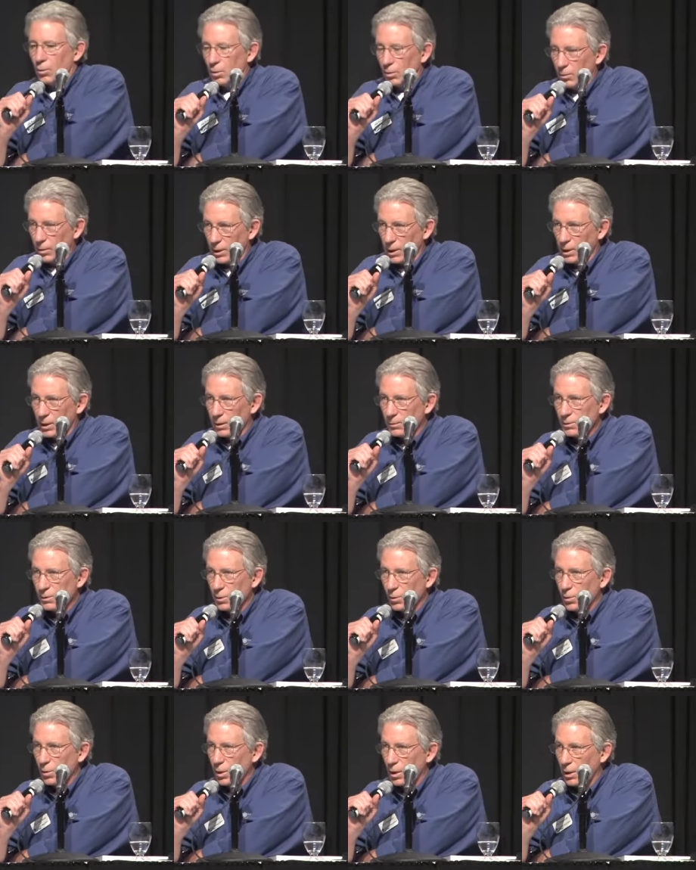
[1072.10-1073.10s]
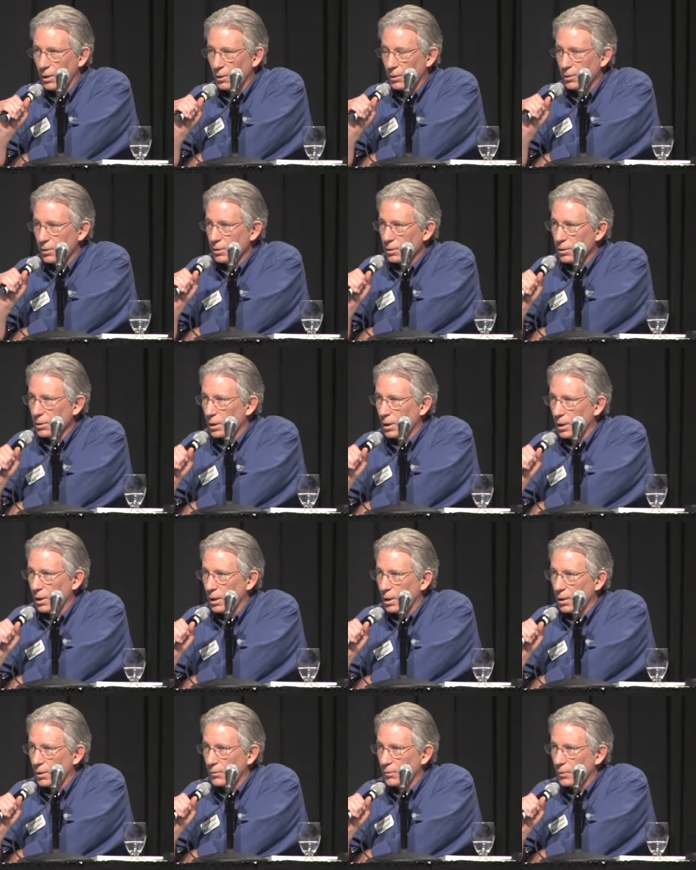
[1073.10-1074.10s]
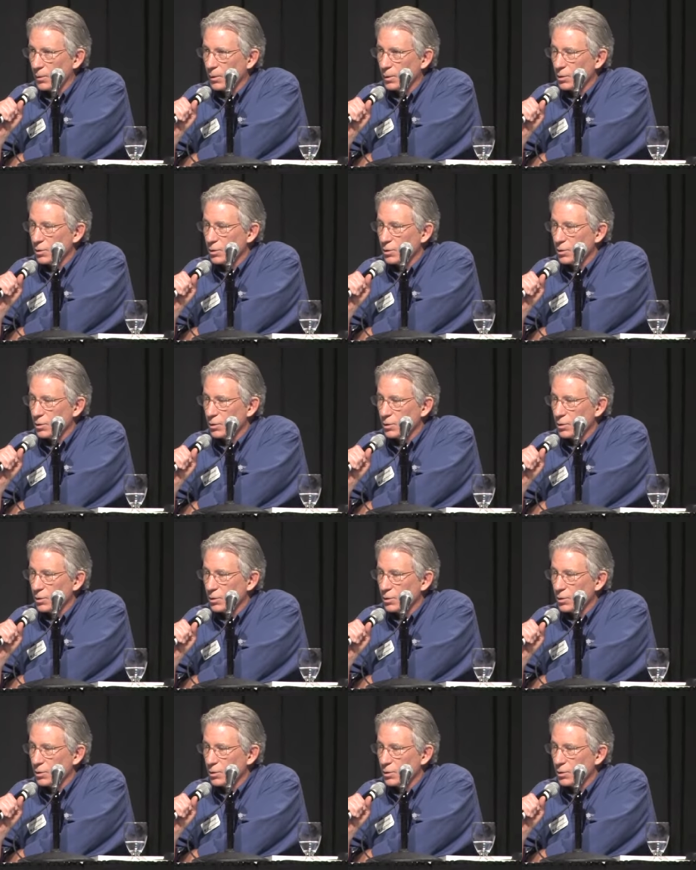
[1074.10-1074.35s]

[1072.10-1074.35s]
When it comes to water, um,